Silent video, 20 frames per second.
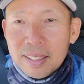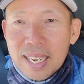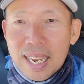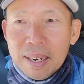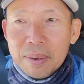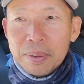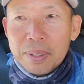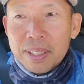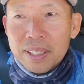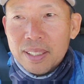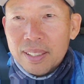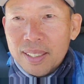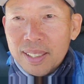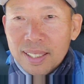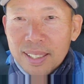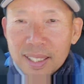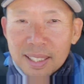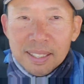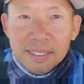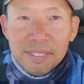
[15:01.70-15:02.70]
That was
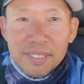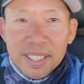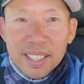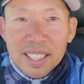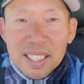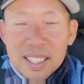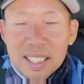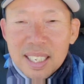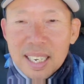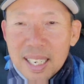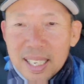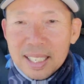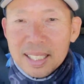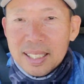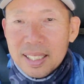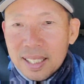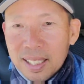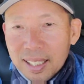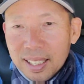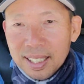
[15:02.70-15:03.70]
really
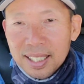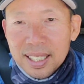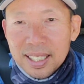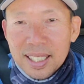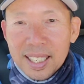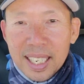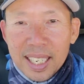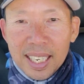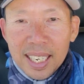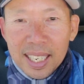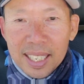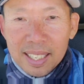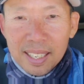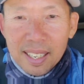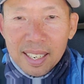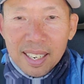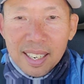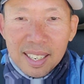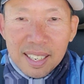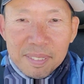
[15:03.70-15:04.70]
nice. They had a
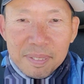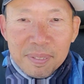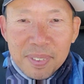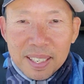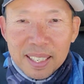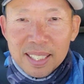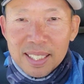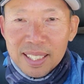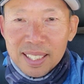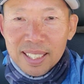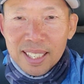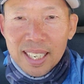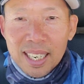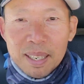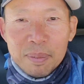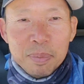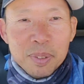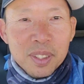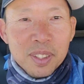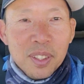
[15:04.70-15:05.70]
lot of fun. They
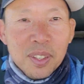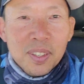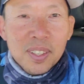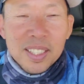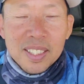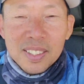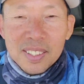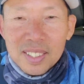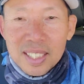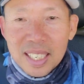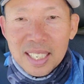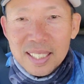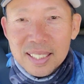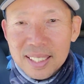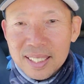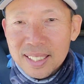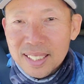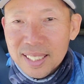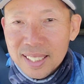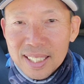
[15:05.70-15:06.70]
have stories to
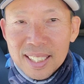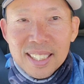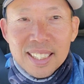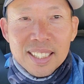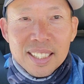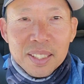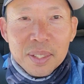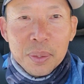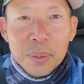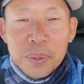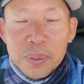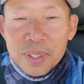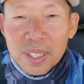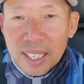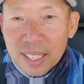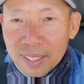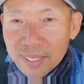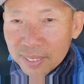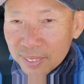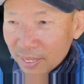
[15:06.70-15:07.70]
tell school
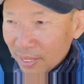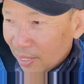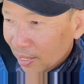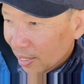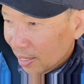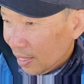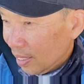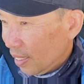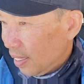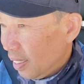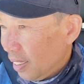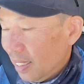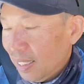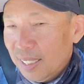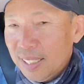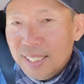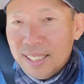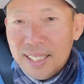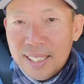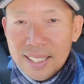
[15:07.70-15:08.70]
now.
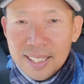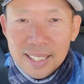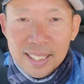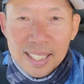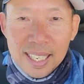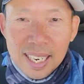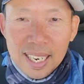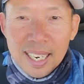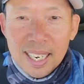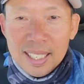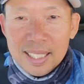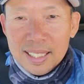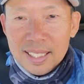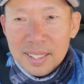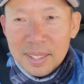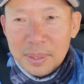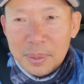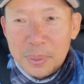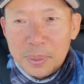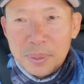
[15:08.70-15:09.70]
That's
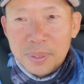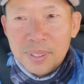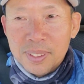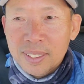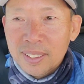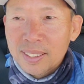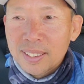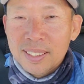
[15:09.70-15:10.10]
cool.